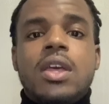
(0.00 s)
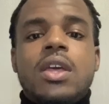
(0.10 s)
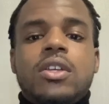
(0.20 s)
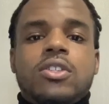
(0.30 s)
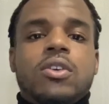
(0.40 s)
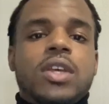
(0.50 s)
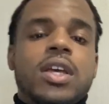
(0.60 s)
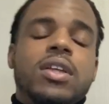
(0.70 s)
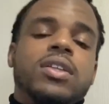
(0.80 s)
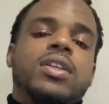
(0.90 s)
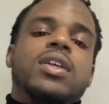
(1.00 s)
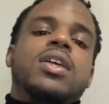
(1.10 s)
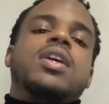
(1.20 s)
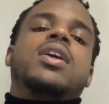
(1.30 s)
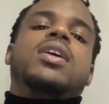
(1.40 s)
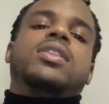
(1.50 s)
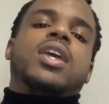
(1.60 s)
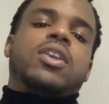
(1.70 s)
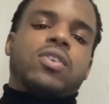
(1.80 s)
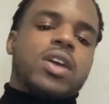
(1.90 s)
So yeah,
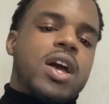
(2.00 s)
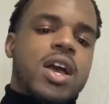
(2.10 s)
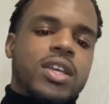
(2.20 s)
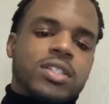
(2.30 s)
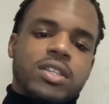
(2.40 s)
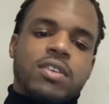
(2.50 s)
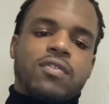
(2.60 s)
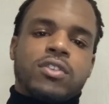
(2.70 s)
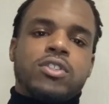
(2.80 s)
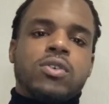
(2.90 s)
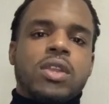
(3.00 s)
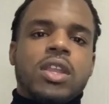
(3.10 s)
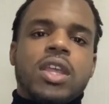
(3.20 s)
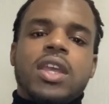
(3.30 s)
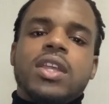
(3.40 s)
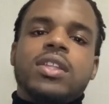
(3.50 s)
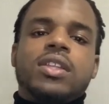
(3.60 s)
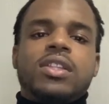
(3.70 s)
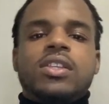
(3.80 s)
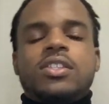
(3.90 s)
thank you guys for tuning in,
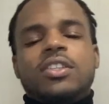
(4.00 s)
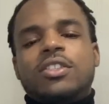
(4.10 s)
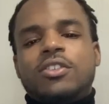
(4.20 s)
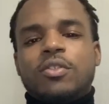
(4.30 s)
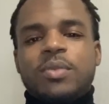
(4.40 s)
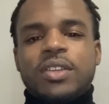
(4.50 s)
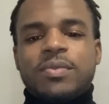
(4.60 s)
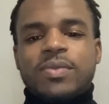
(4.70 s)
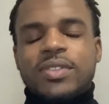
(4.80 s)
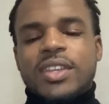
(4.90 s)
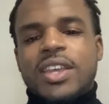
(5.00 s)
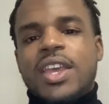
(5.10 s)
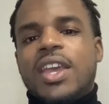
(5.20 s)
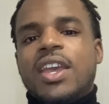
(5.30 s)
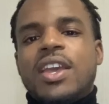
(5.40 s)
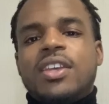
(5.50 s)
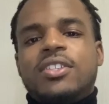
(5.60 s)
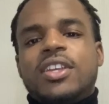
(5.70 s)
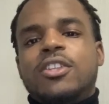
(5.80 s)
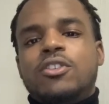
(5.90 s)
listening to me, and
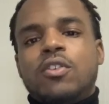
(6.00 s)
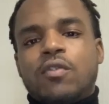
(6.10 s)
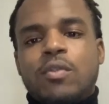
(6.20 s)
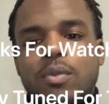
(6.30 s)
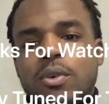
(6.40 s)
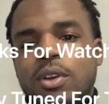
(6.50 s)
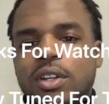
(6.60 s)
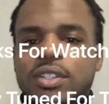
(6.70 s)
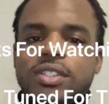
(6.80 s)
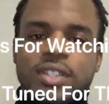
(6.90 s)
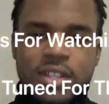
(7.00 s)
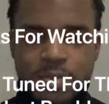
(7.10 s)
stay tuned for more.